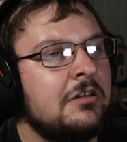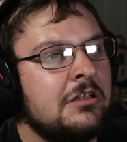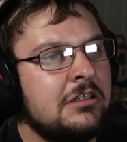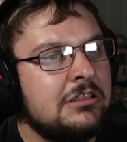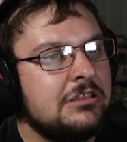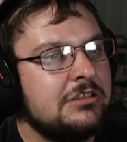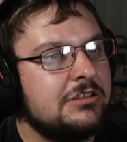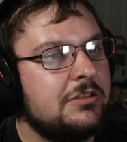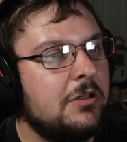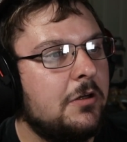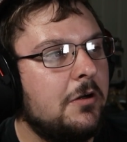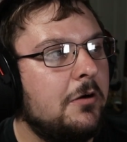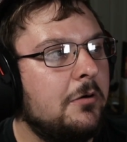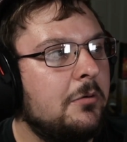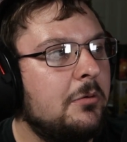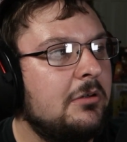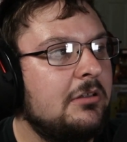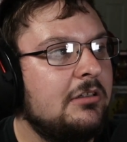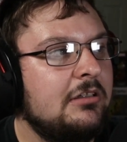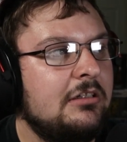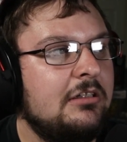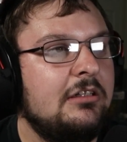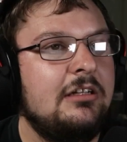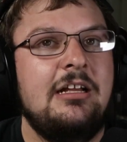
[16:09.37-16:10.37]
So
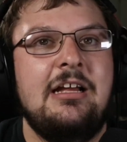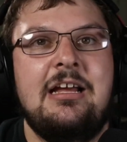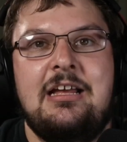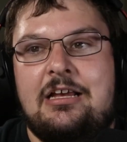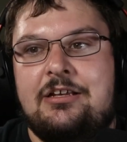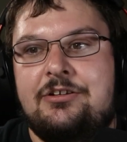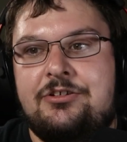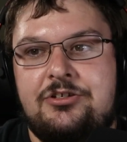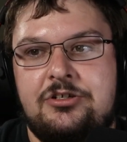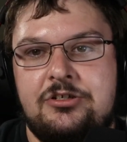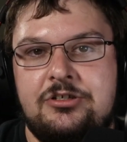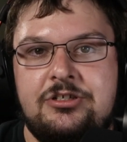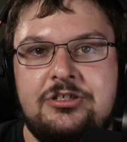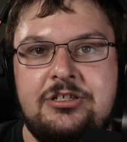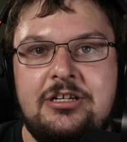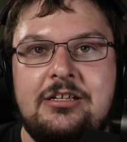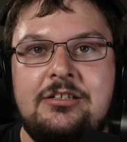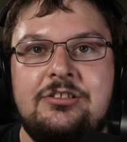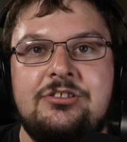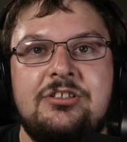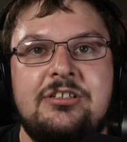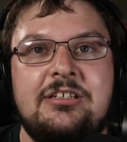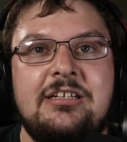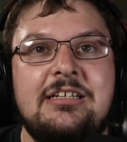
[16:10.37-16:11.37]
as you're
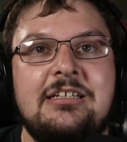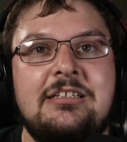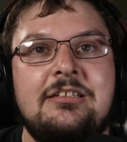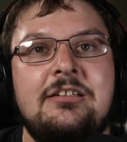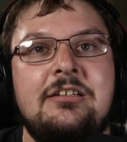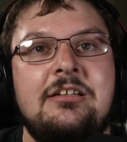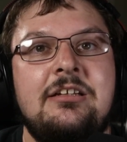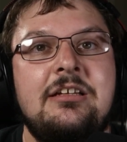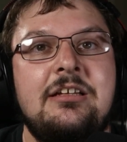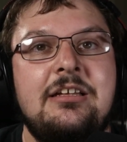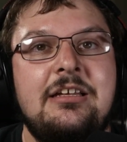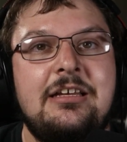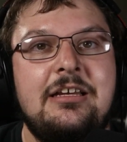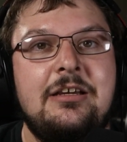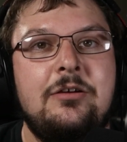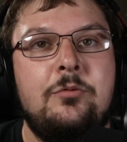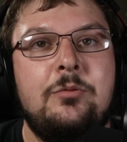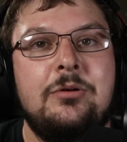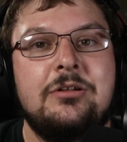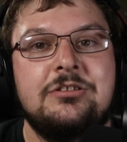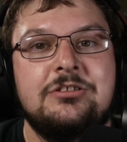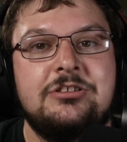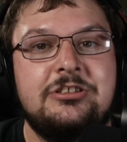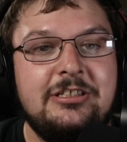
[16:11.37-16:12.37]
changing it, it
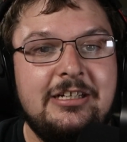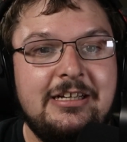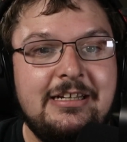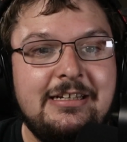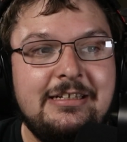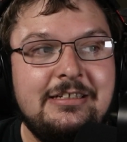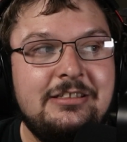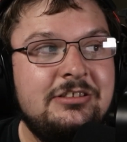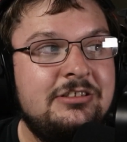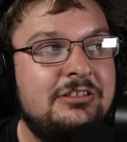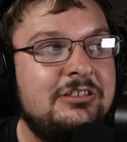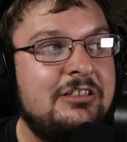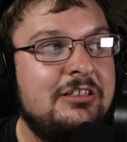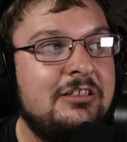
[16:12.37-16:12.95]
will change.